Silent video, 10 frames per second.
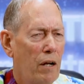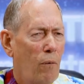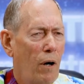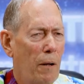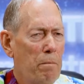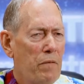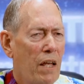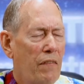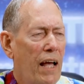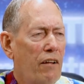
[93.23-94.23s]
Well,
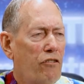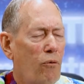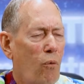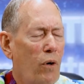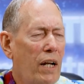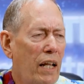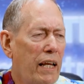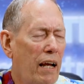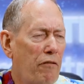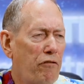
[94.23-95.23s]
that's
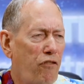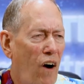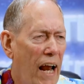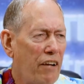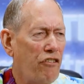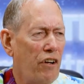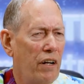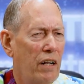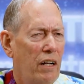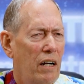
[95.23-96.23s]
really a
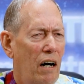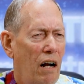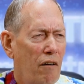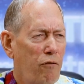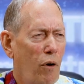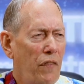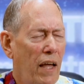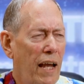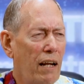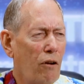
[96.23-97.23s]
fraction of what the
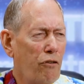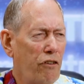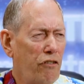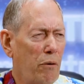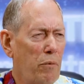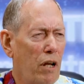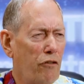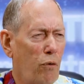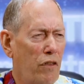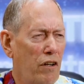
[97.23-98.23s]
Halo system
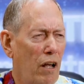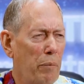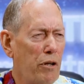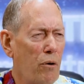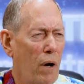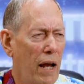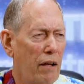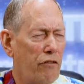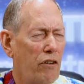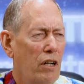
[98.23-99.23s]
does with the
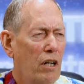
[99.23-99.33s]
WS.